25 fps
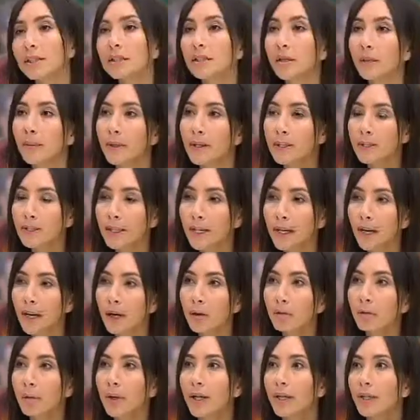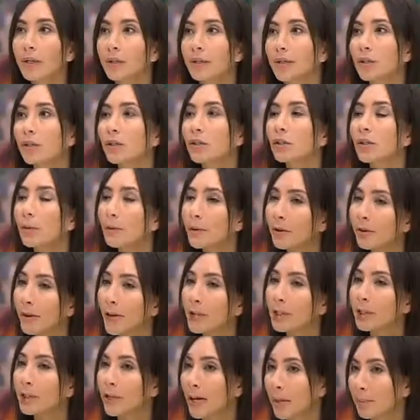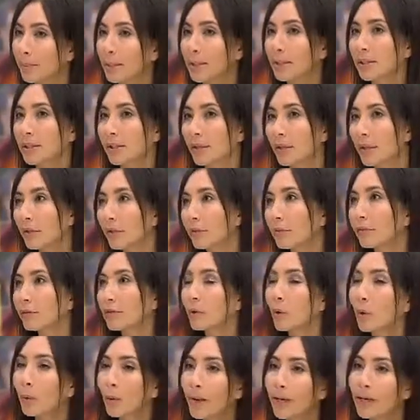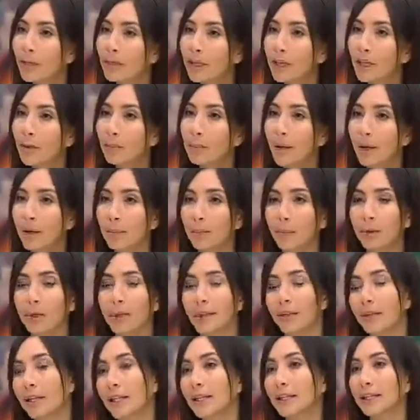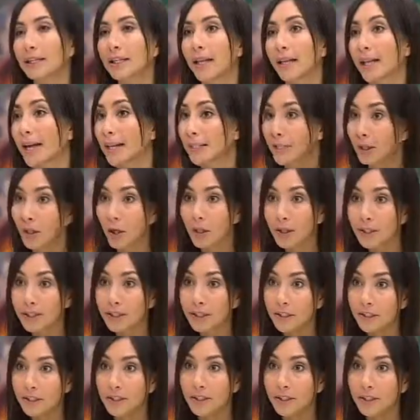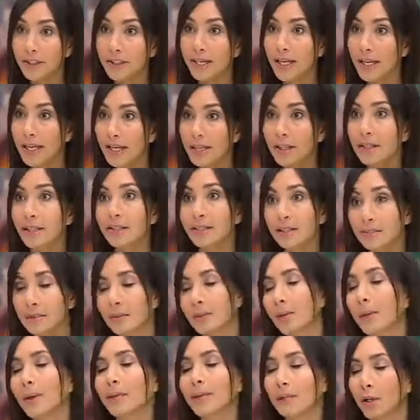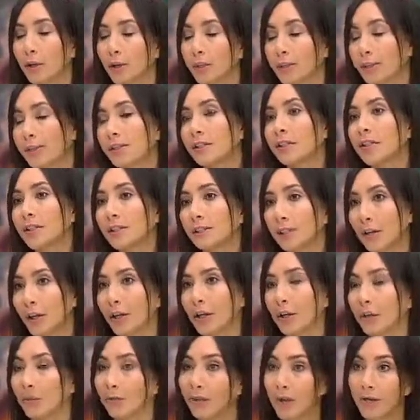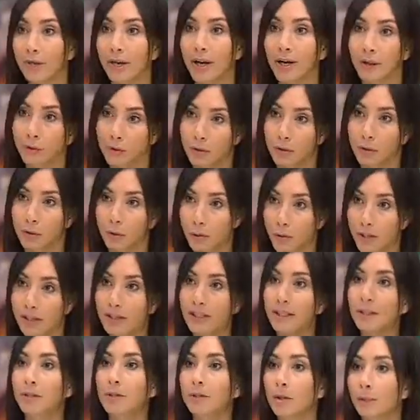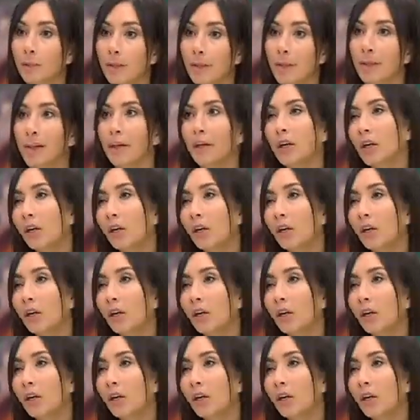slow it down. We can stop the erection happening so quickly by putting things like antioxidants in this. So antioxidants suck up free radicals, which seem to be